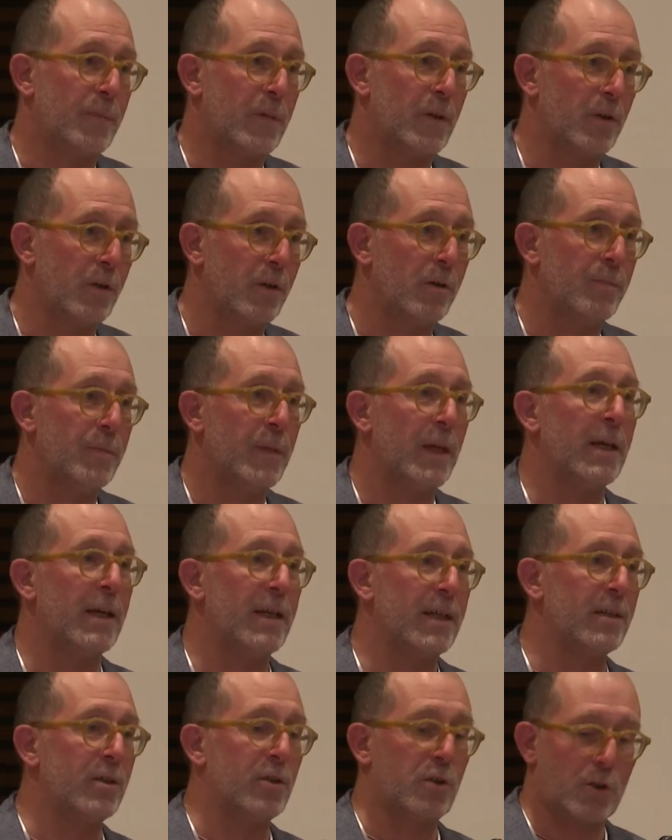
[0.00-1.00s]
You know,
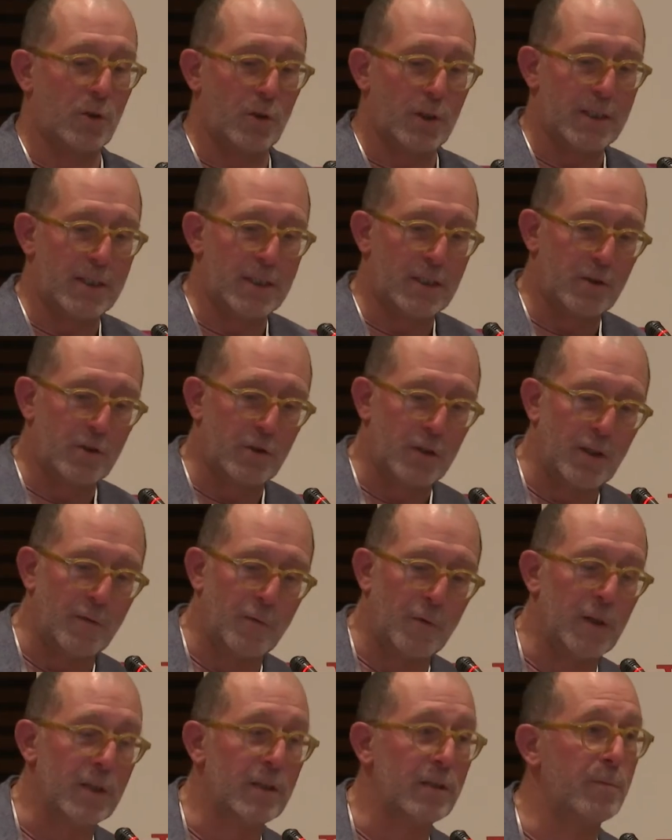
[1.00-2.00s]
so it's the
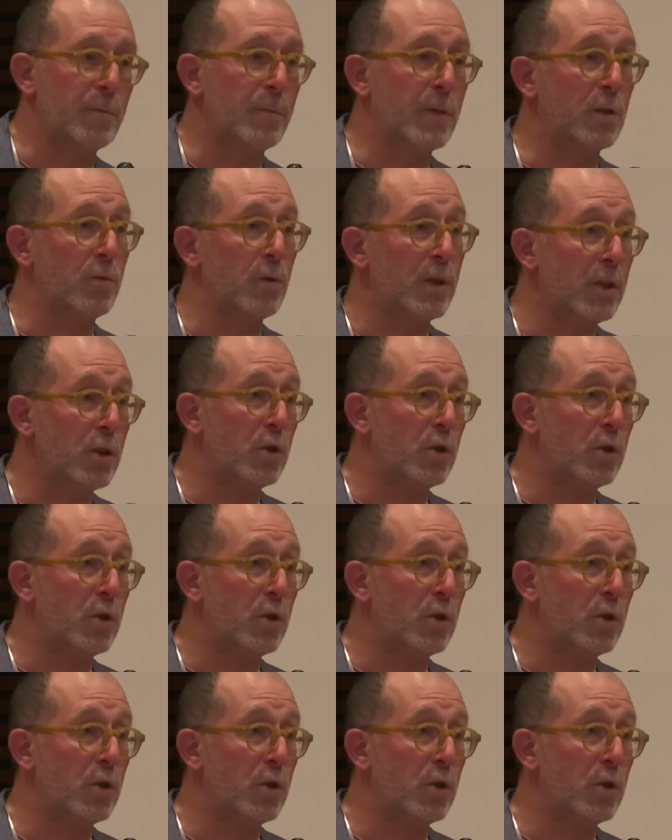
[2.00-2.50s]
difference between